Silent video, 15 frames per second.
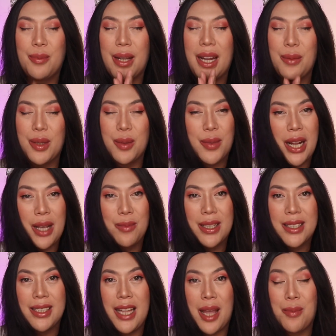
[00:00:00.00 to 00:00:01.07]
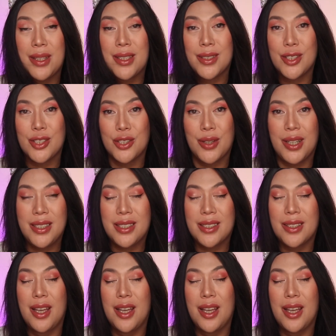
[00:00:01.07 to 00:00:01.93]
maraming salamat sa trust.